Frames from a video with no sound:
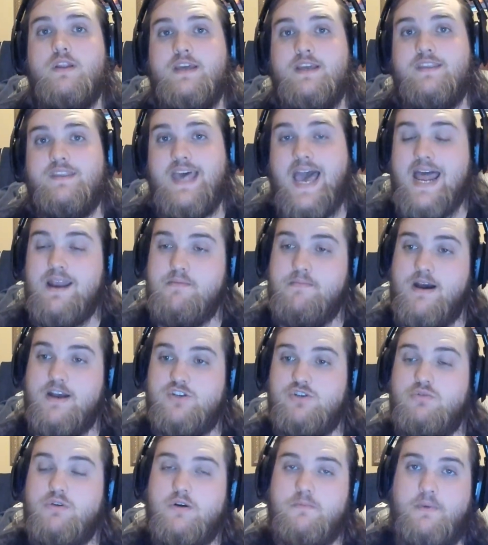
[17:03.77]
link that in my
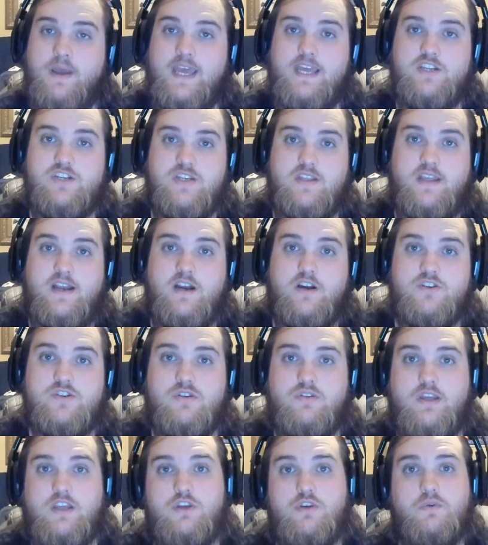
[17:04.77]
Twitter page in there so
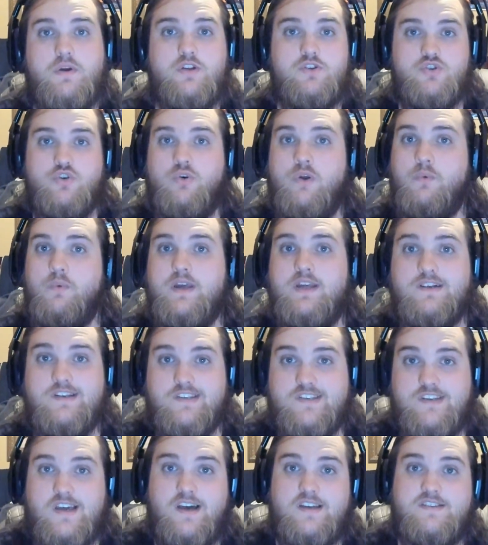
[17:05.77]
that you can join and we can
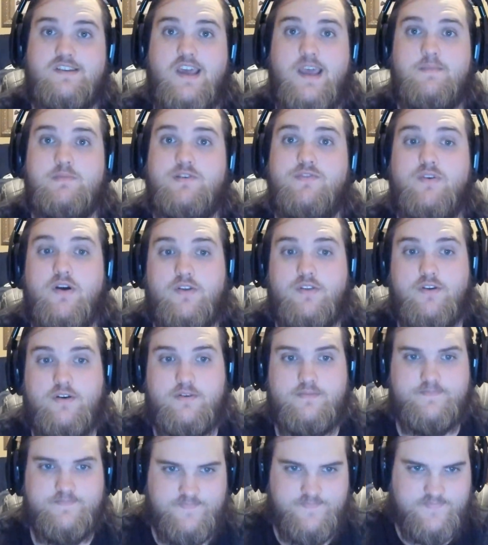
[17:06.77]
discuss games further.
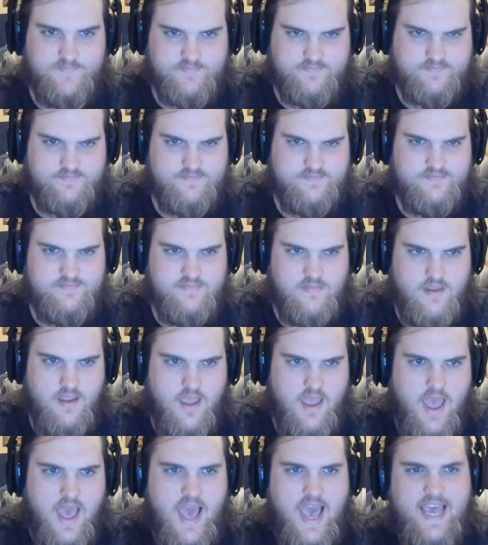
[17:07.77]

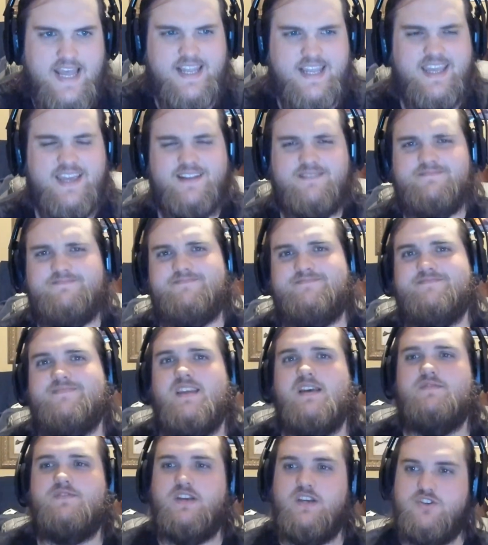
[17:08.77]
And again,
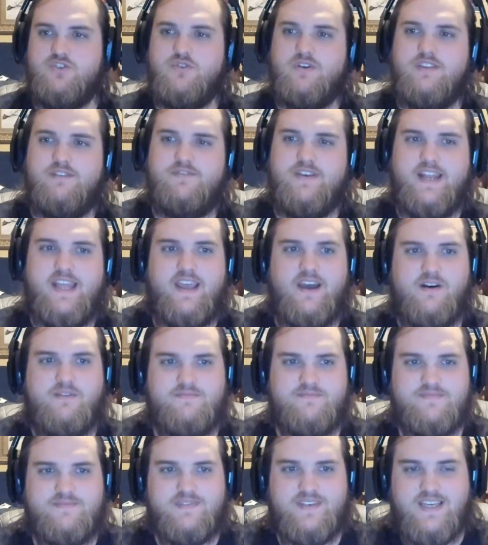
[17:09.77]
if you enjoyed the video,
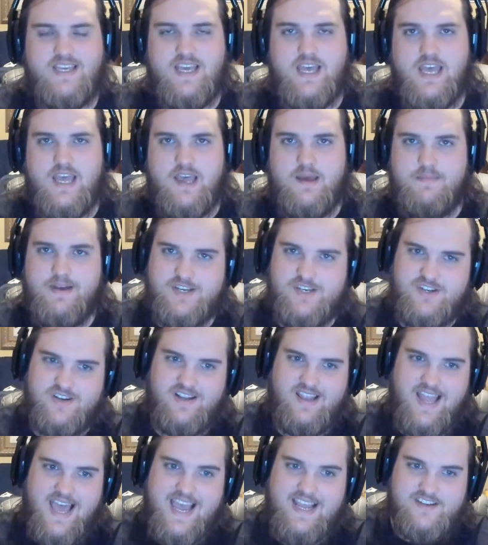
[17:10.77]
make sure to
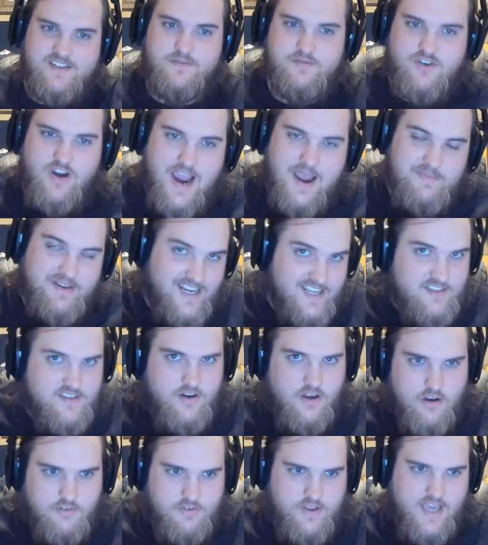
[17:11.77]
like, subscribe, and hit the
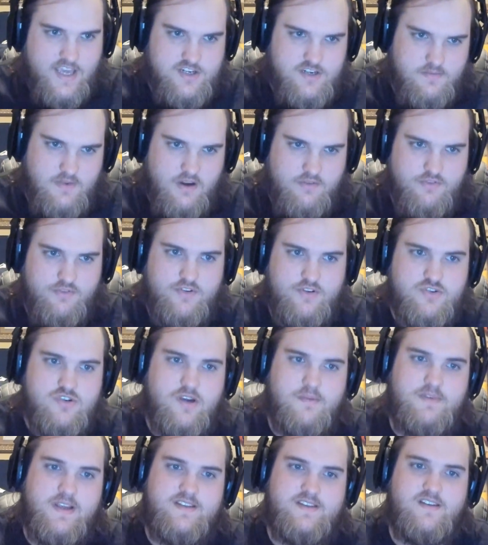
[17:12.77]
notification bell for future
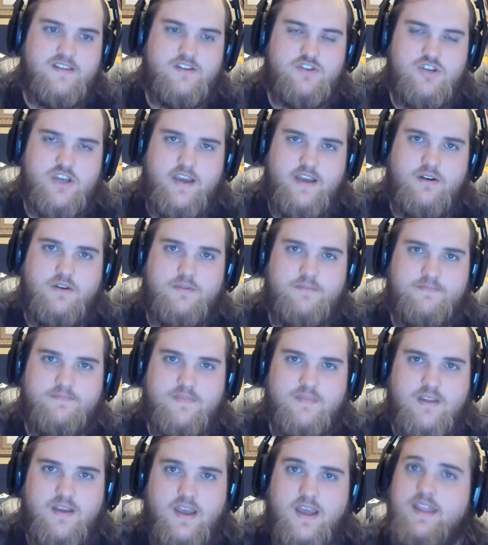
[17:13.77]
updates on the channel.
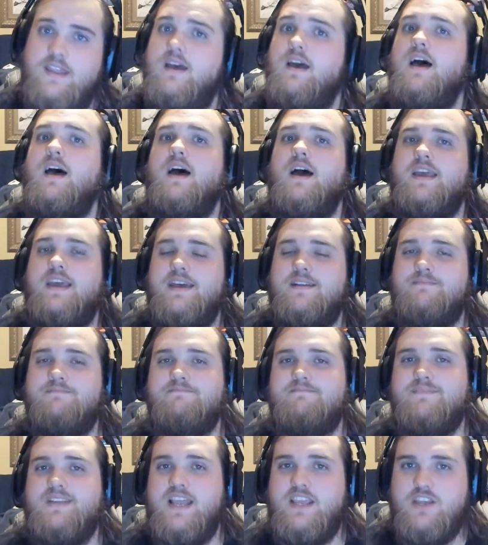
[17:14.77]
Again,
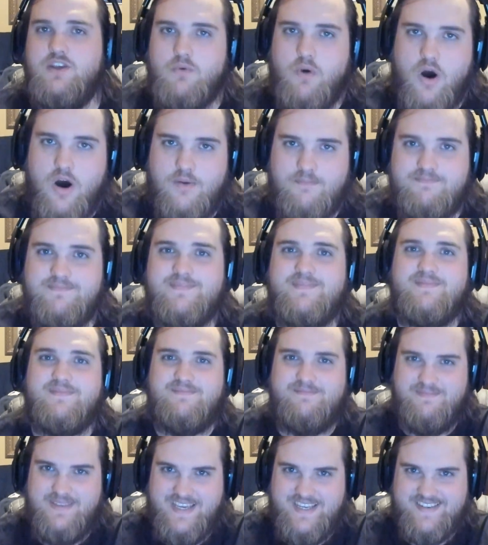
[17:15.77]
thank you all.
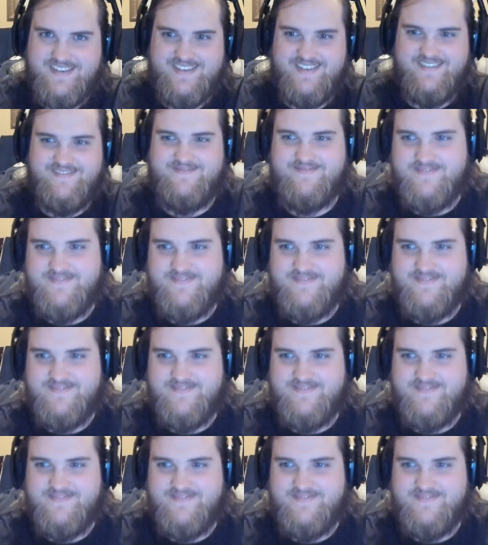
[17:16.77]
Peace.